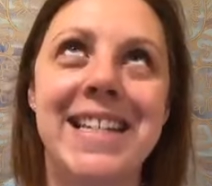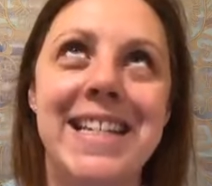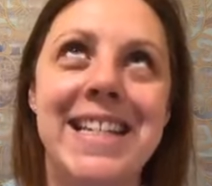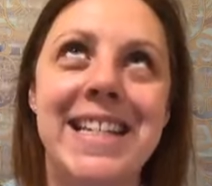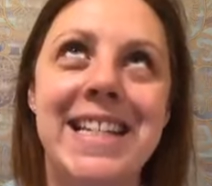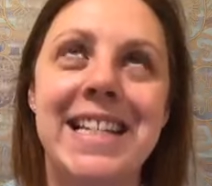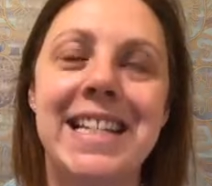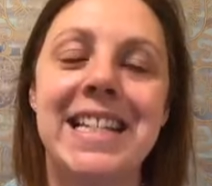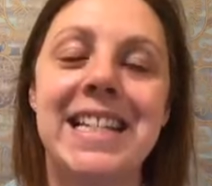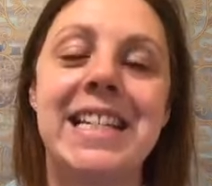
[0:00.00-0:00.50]

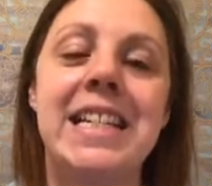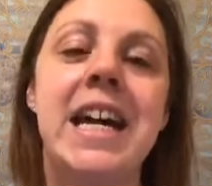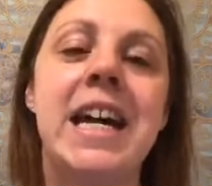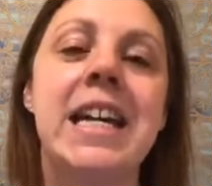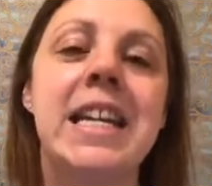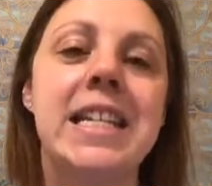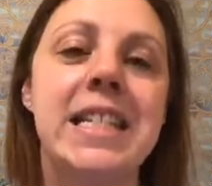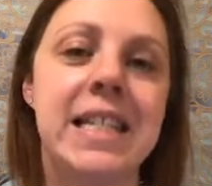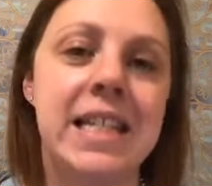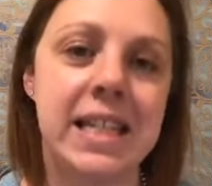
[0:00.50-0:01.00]
easily
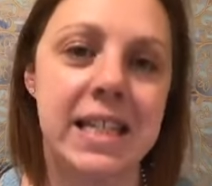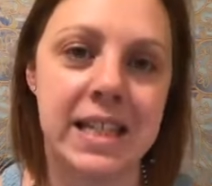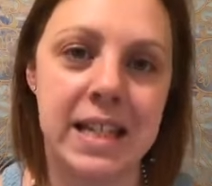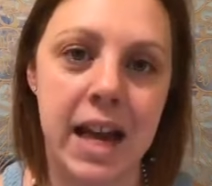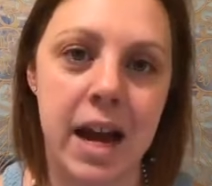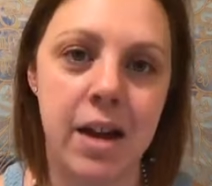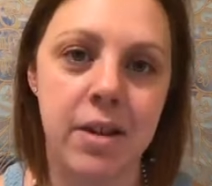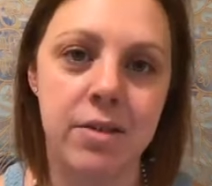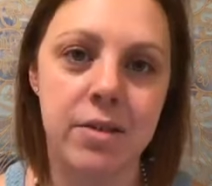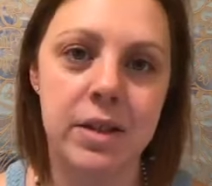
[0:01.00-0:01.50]
done as it
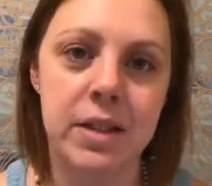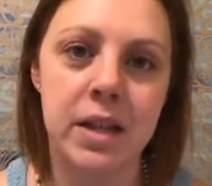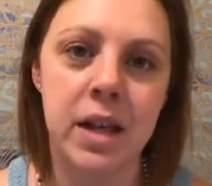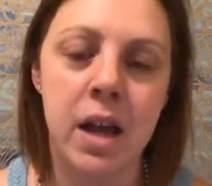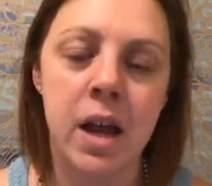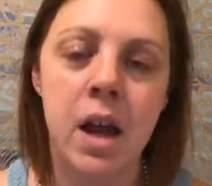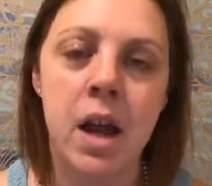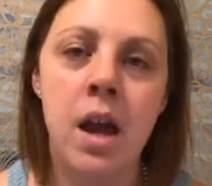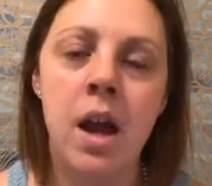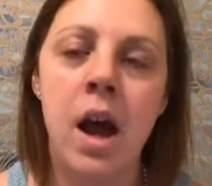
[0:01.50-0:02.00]
sounds.
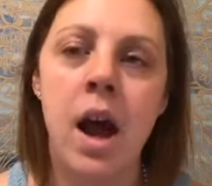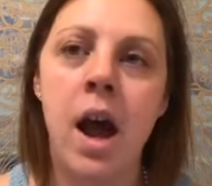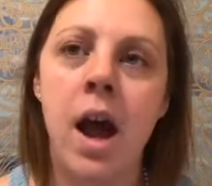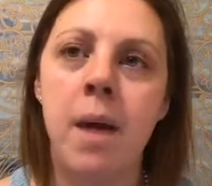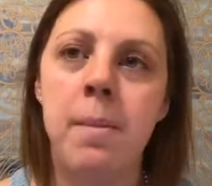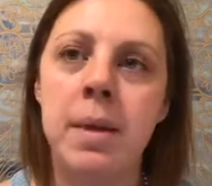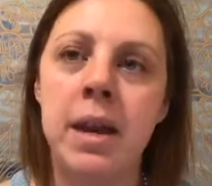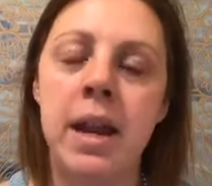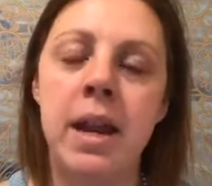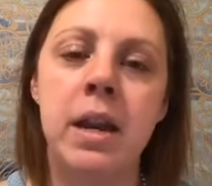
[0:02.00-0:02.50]

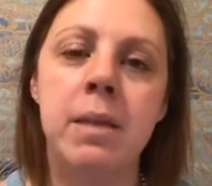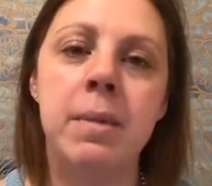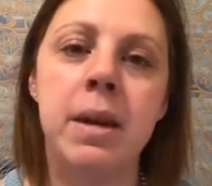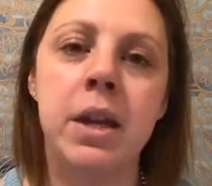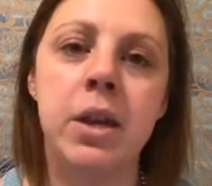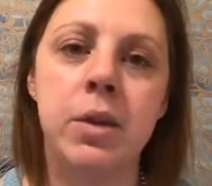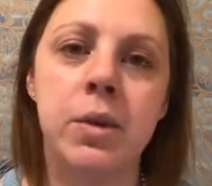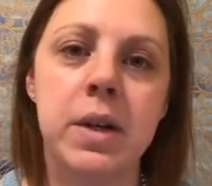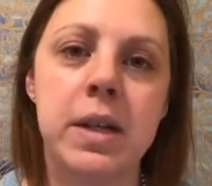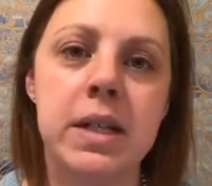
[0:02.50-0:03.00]
And
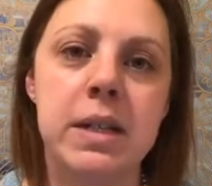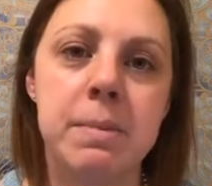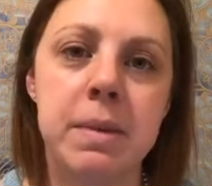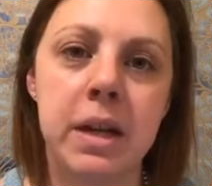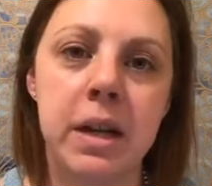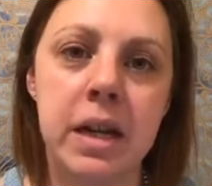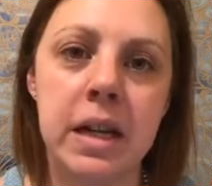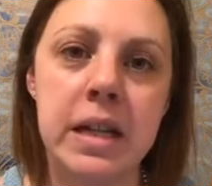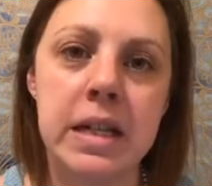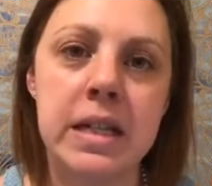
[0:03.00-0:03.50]
anybody who
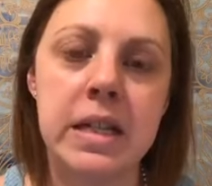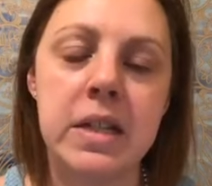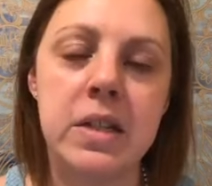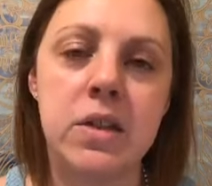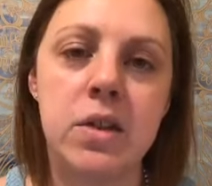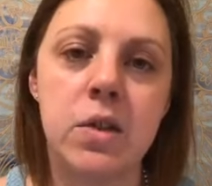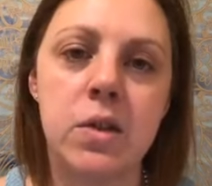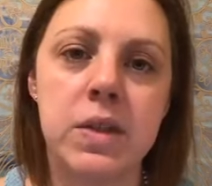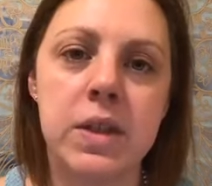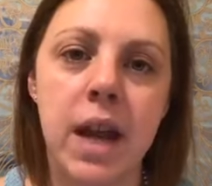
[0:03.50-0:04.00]
experiences
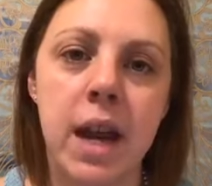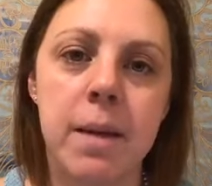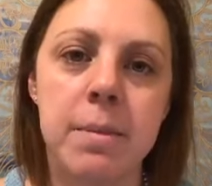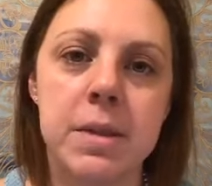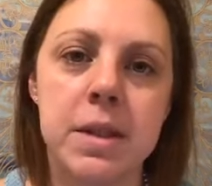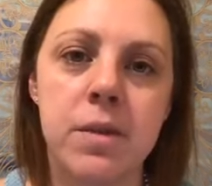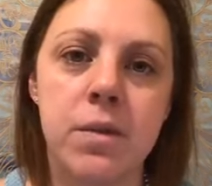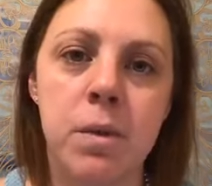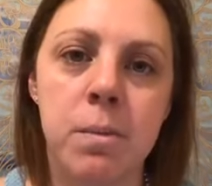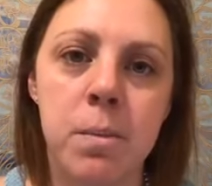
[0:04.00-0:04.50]
those
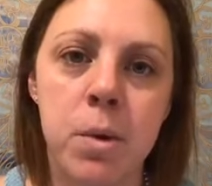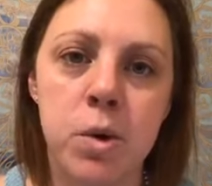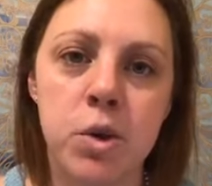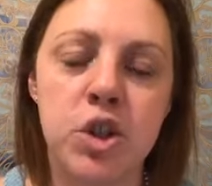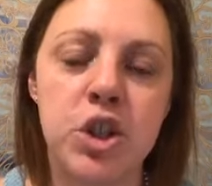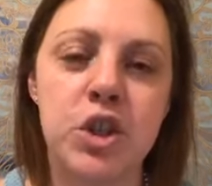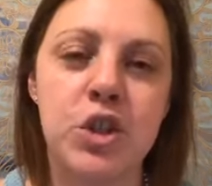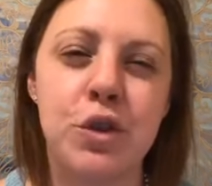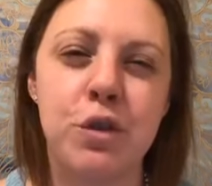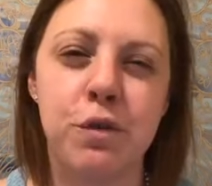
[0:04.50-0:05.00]
types of
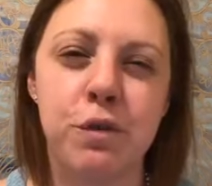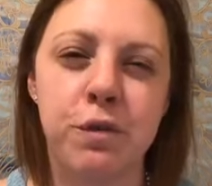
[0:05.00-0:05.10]
emotions or